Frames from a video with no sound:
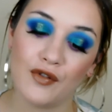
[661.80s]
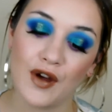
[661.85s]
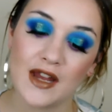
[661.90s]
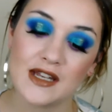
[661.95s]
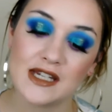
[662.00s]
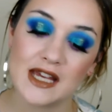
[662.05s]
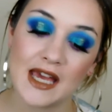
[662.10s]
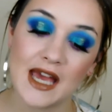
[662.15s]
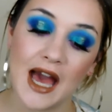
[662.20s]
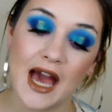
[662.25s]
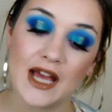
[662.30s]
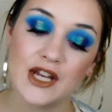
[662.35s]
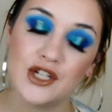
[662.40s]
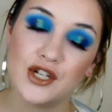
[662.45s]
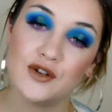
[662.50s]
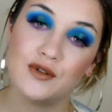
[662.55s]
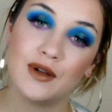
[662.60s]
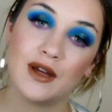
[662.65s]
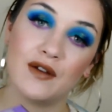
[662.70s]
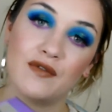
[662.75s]
if you haven't
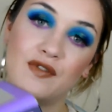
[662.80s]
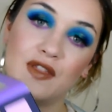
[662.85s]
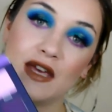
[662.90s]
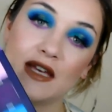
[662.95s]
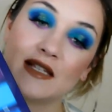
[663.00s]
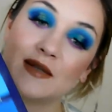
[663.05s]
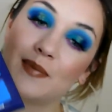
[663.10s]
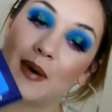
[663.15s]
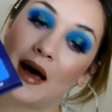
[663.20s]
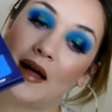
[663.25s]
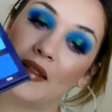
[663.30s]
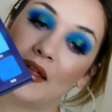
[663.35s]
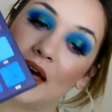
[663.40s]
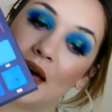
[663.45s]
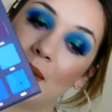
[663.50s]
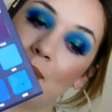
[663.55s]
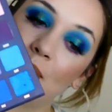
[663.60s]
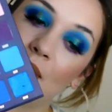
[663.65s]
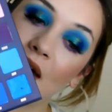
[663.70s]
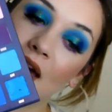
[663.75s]
already. I do give
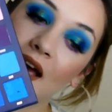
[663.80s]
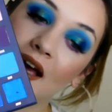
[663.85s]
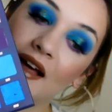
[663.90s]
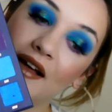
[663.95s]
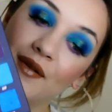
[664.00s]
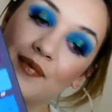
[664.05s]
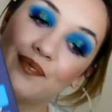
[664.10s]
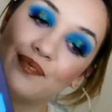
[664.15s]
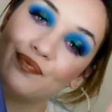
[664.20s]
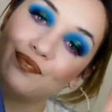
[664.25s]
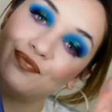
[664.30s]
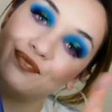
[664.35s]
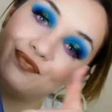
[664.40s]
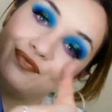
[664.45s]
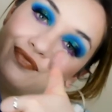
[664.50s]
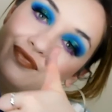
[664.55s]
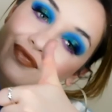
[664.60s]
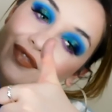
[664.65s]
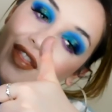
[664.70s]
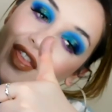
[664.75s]
this palette a
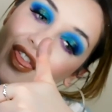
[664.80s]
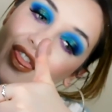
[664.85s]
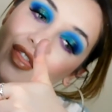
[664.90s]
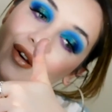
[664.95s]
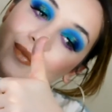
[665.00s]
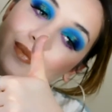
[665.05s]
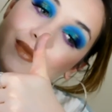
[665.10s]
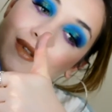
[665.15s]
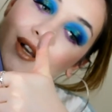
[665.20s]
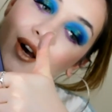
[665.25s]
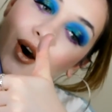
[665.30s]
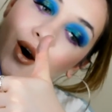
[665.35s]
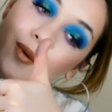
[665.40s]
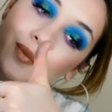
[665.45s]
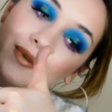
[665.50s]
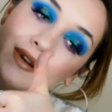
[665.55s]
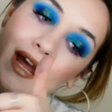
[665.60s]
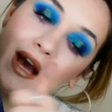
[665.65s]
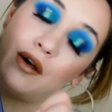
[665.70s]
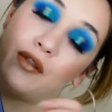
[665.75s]
big
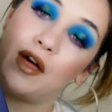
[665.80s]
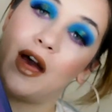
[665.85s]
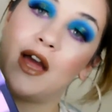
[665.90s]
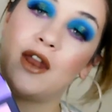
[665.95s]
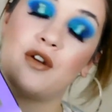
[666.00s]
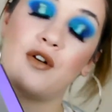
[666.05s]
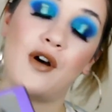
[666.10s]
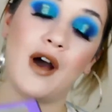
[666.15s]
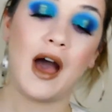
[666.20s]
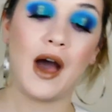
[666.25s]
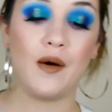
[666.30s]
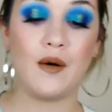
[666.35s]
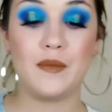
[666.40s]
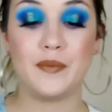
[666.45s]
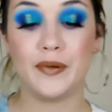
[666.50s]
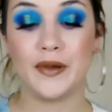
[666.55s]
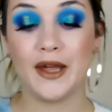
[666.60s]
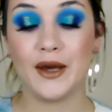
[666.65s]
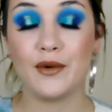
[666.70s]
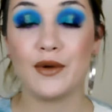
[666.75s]
thumbs up now
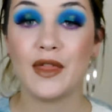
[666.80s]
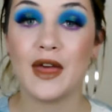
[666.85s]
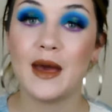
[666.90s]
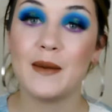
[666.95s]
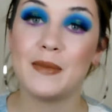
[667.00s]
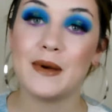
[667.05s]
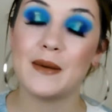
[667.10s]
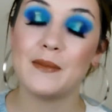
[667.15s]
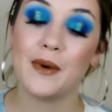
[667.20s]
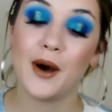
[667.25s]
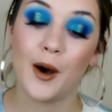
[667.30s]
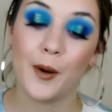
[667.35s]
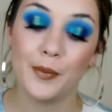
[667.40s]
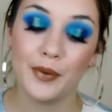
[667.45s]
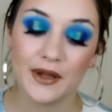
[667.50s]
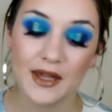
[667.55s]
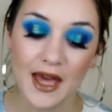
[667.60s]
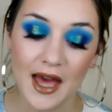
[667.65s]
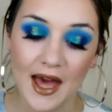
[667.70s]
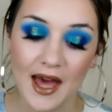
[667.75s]
that I know how to play with
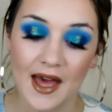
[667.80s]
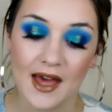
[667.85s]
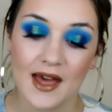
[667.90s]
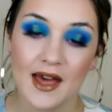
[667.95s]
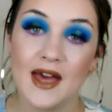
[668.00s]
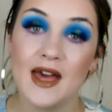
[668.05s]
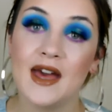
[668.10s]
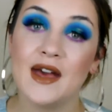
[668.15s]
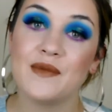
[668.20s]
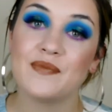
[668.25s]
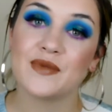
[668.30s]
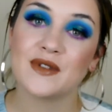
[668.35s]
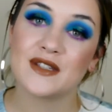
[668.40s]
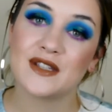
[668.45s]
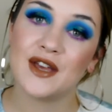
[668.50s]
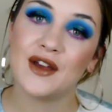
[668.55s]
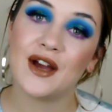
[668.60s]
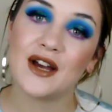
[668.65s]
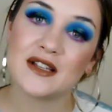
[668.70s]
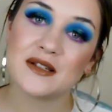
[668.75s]
it a bit more. But yeah,
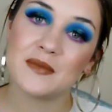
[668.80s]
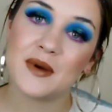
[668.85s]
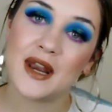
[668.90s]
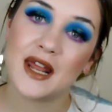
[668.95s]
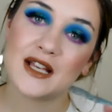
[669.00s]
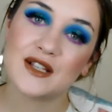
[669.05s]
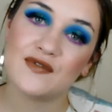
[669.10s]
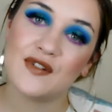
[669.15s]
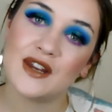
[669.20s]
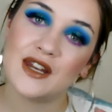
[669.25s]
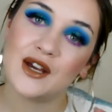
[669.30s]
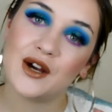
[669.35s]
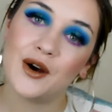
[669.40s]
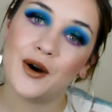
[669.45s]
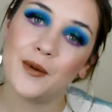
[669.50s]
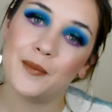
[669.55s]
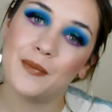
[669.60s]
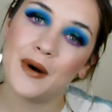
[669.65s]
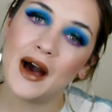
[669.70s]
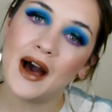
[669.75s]
see you guys in my
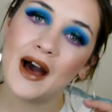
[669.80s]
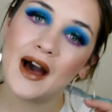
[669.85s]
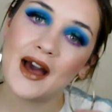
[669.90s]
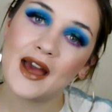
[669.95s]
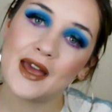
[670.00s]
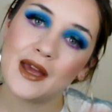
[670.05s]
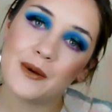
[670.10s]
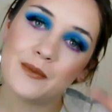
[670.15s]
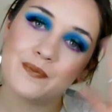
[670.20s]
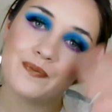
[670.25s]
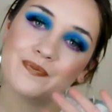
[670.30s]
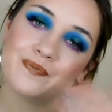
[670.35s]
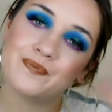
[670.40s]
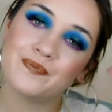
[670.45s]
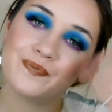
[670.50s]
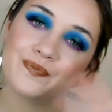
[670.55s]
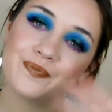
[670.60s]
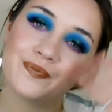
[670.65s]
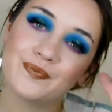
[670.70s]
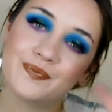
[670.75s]
next video.
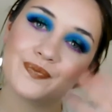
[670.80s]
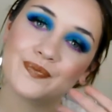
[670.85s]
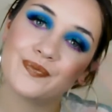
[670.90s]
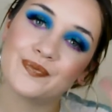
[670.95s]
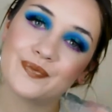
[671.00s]
Bye.